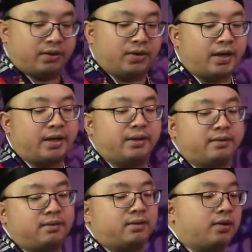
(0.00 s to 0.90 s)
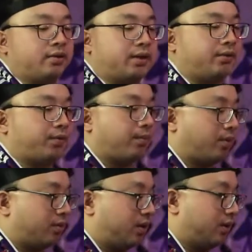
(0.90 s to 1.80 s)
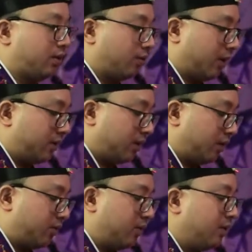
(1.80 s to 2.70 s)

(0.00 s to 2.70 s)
you can learn this from your Sisok and such.